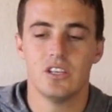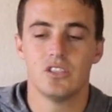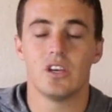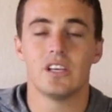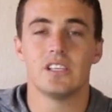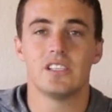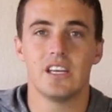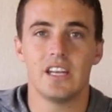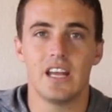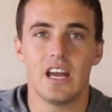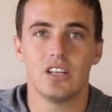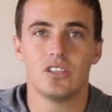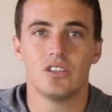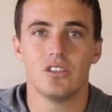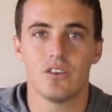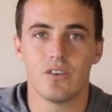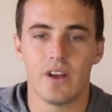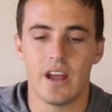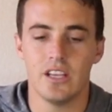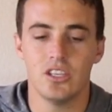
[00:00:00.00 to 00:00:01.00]
So I set out
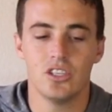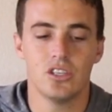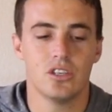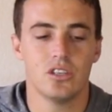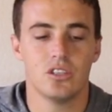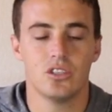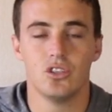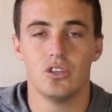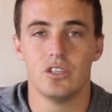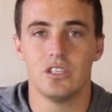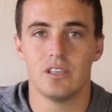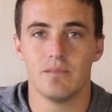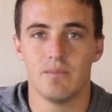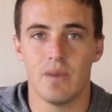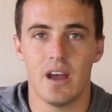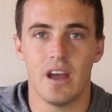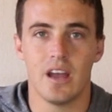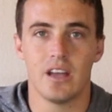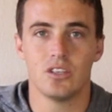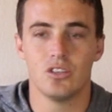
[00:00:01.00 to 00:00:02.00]
to the range shooting
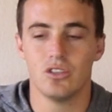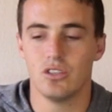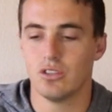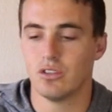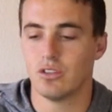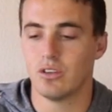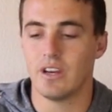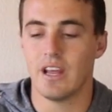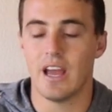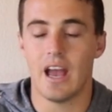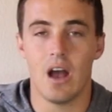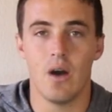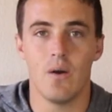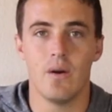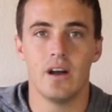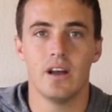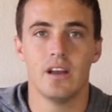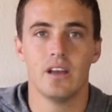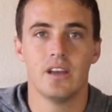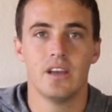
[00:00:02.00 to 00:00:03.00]
my 223
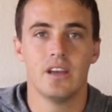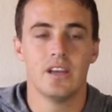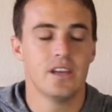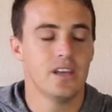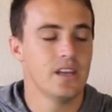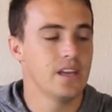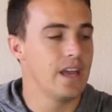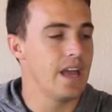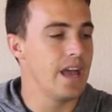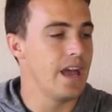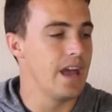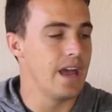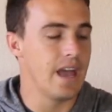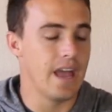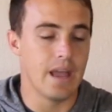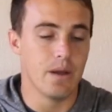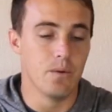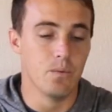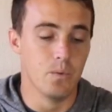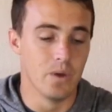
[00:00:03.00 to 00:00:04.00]
hour
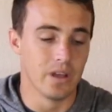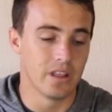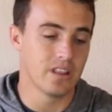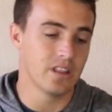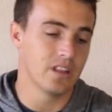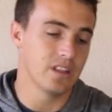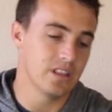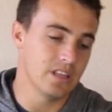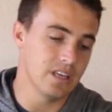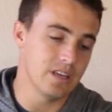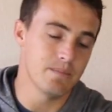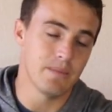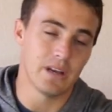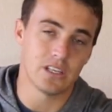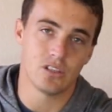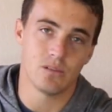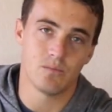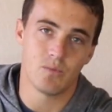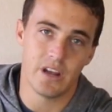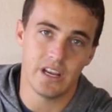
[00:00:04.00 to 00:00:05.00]
uh, with the
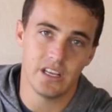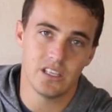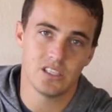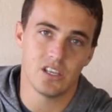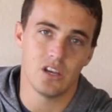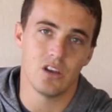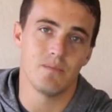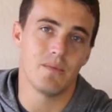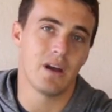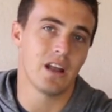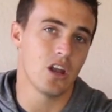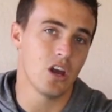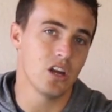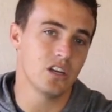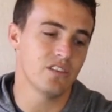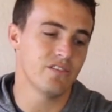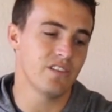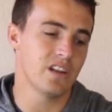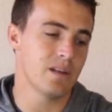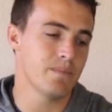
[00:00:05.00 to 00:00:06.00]
muzzle brake. So my
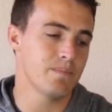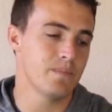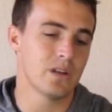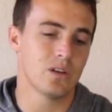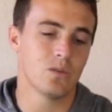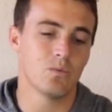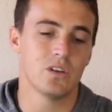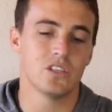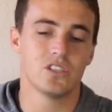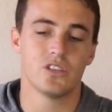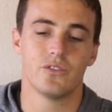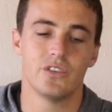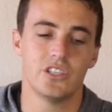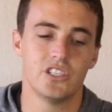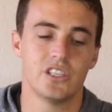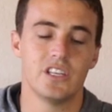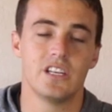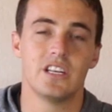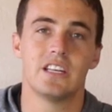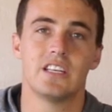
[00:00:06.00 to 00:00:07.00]
load development was
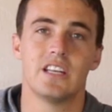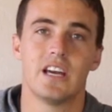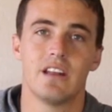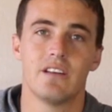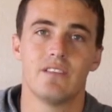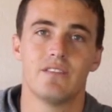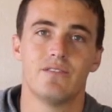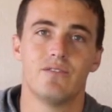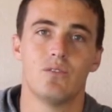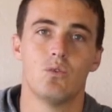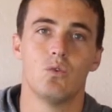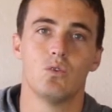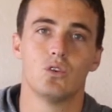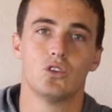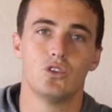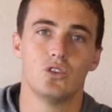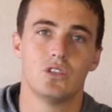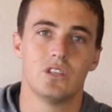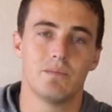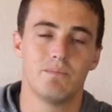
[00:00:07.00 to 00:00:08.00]
originally done for
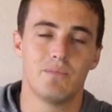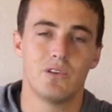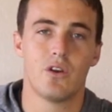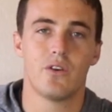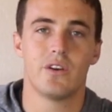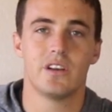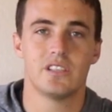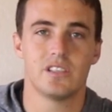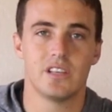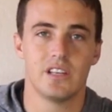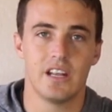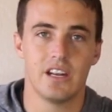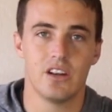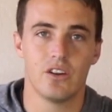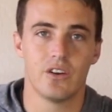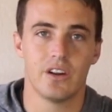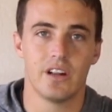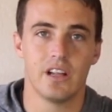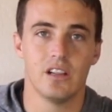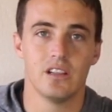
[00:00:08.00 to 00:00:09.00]
shooting PRS and
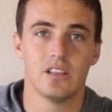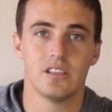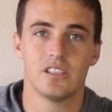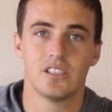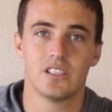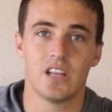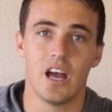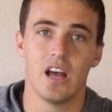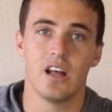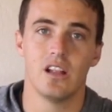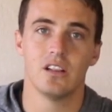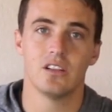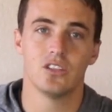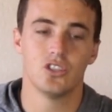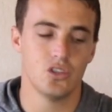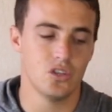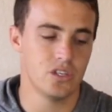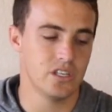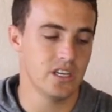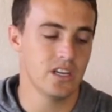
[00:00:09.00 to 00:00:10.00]
NRL style
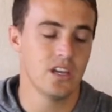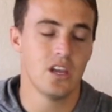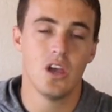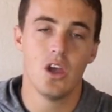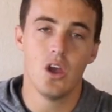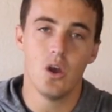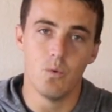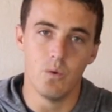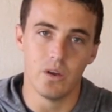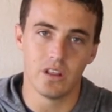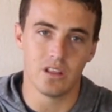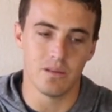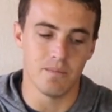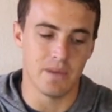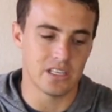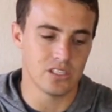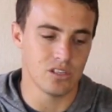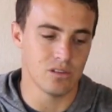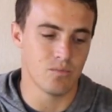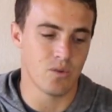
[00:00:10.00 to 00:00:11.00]
shooting with the
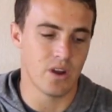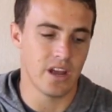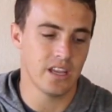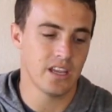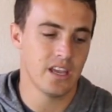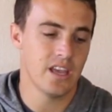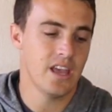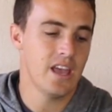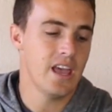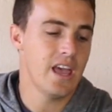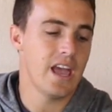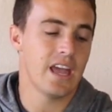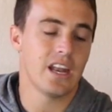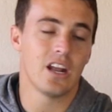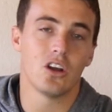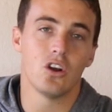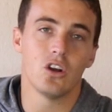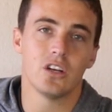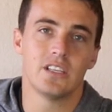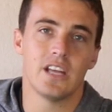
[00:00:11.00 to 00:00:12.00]
muzzle brake.
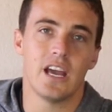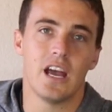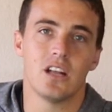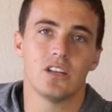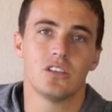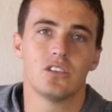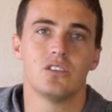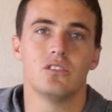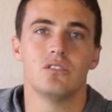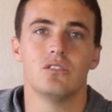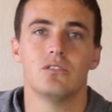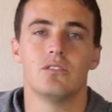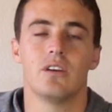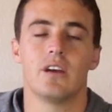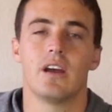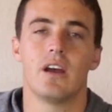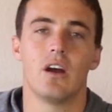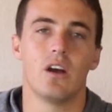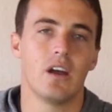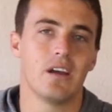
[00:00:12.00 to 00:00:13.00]
And I got down
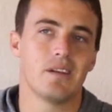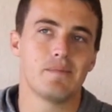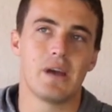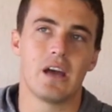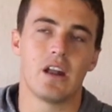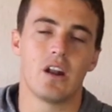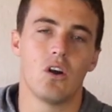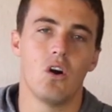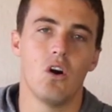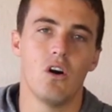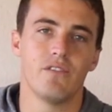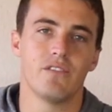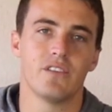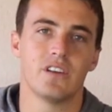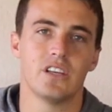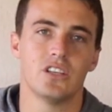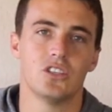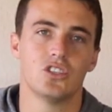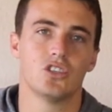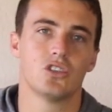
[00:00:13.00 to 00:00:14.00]
to about a half
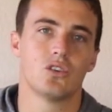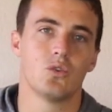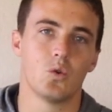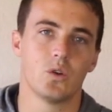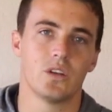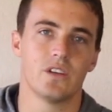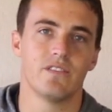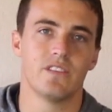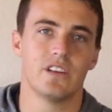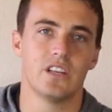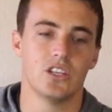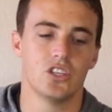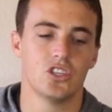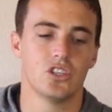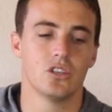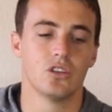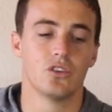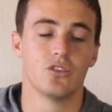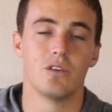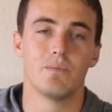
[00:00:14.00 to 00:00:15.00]
an inch, quarter of an
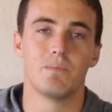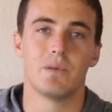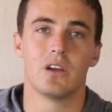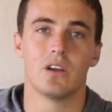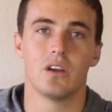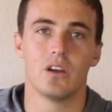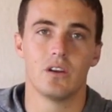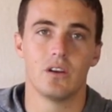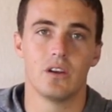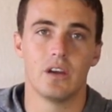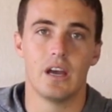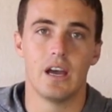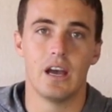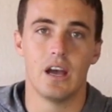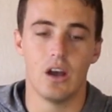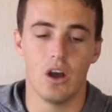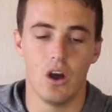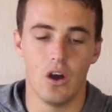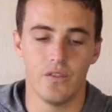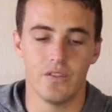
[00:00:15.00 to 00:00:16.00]
inch grouping
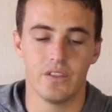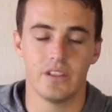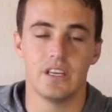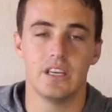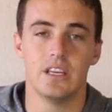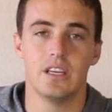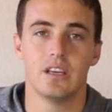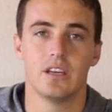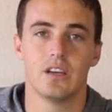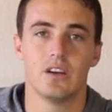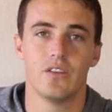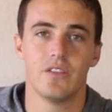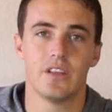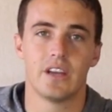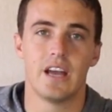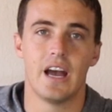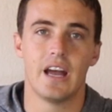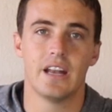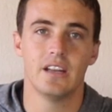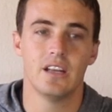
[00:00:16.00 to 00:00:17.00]
uh, on, the, on
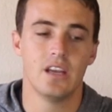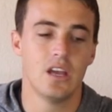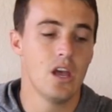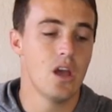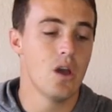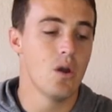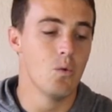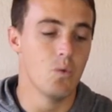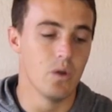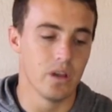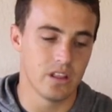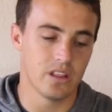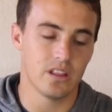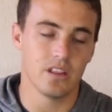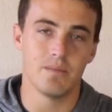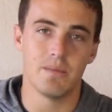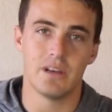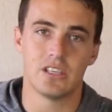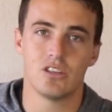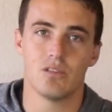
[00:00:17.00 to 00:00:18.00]
the gun with
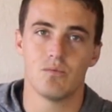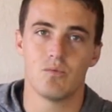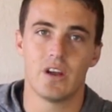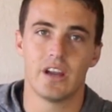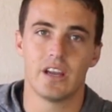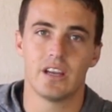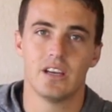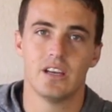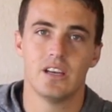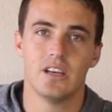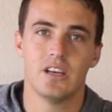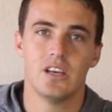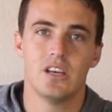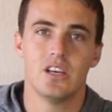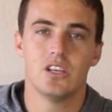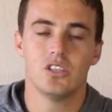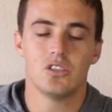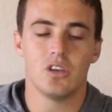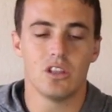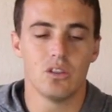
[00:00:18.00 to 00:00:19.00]
the muzzle brake.
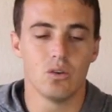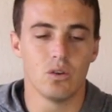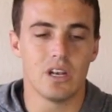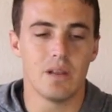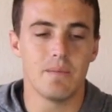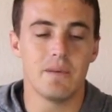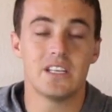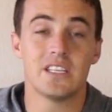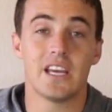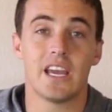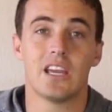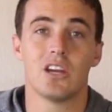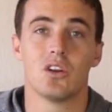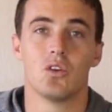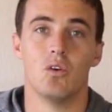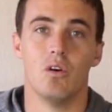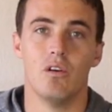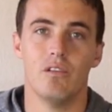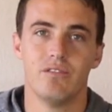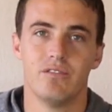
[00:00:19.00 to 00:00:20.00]
So I thought, let me take
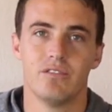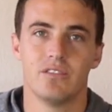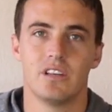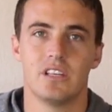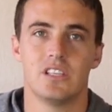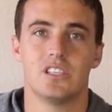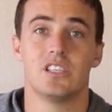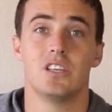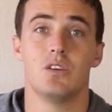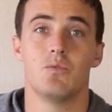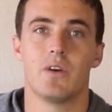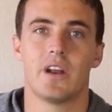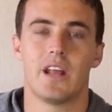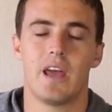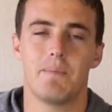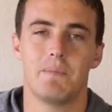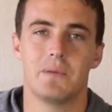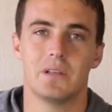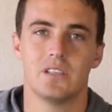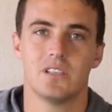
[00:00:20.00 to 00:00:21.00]
it off and see what
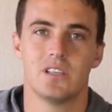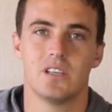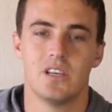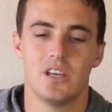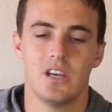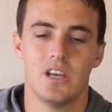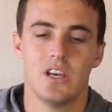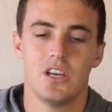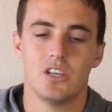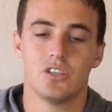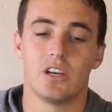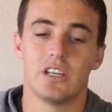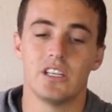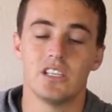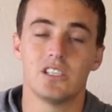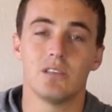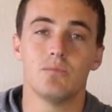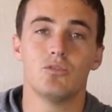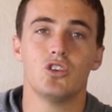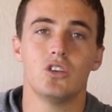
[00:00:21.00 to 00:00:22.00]
happens. So I
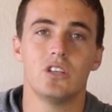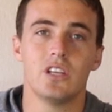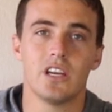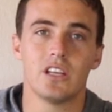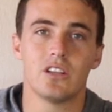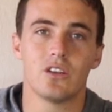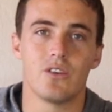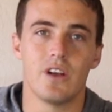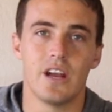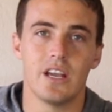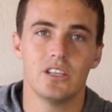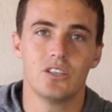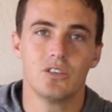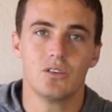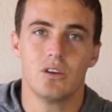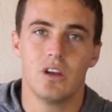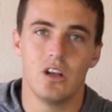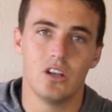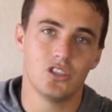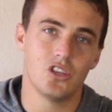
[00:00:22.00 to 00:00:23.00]
did some shooting at the
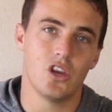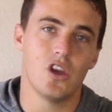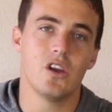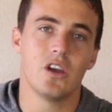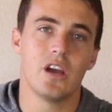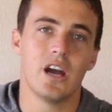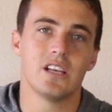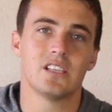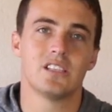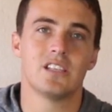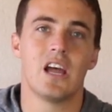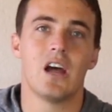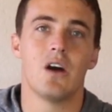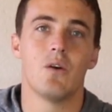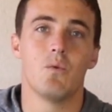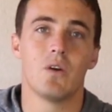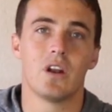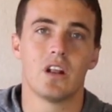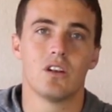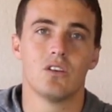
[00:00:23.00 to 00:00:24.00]
range. I'll show you guys
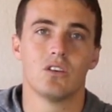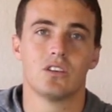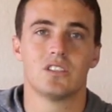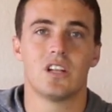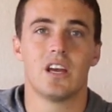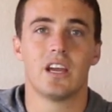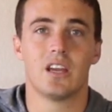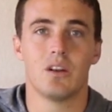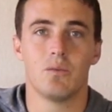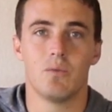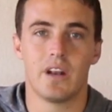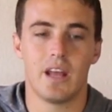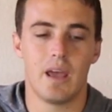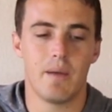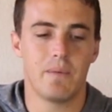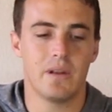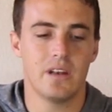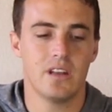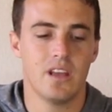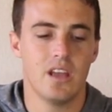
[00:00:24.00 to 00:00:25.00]
now what it looks like and what
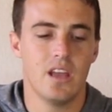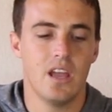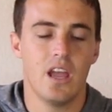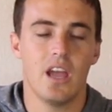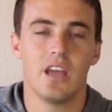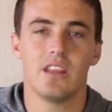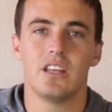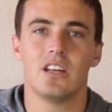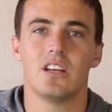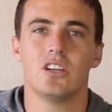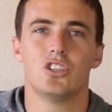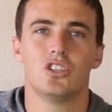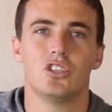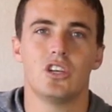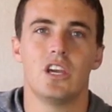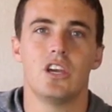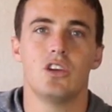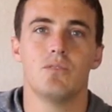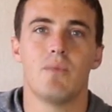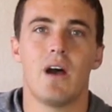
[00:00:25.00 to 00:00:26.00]
happened. And then I'll
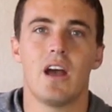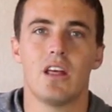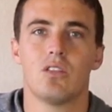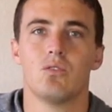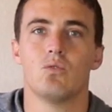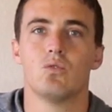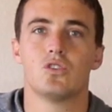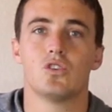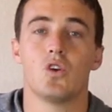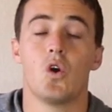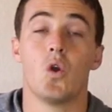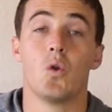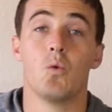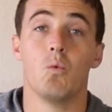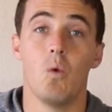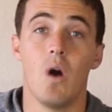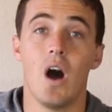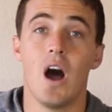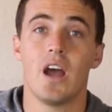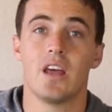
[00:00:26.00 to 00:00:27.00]
share my thoughts
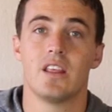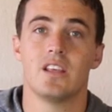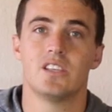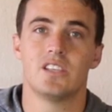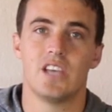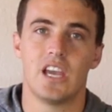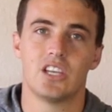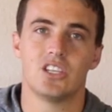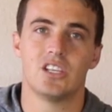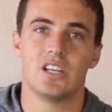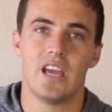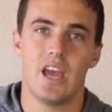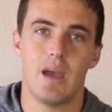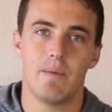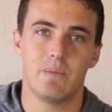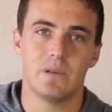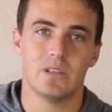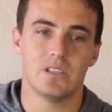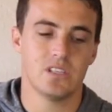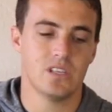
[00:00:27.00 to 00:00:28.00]
on why this actually
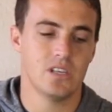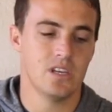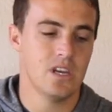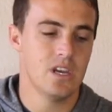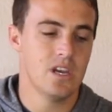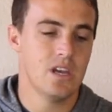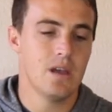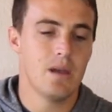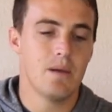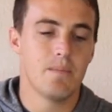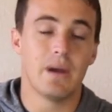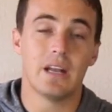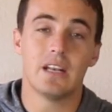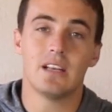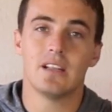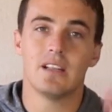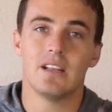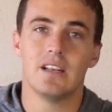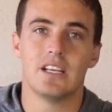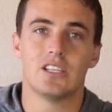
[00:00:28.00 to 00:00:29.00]
happens.
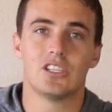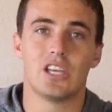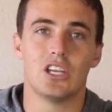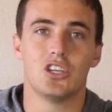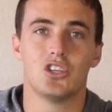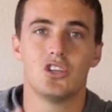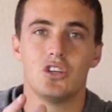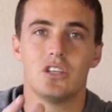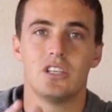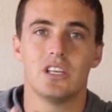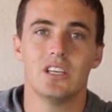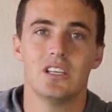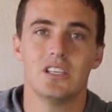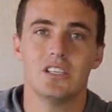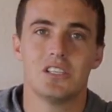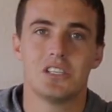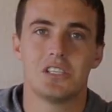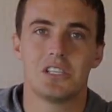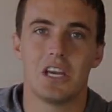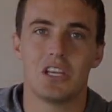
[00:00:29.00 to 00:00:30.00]
But let's get shooting.
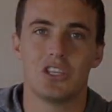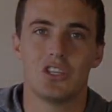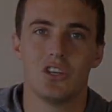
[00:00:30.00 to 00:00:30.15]
Stay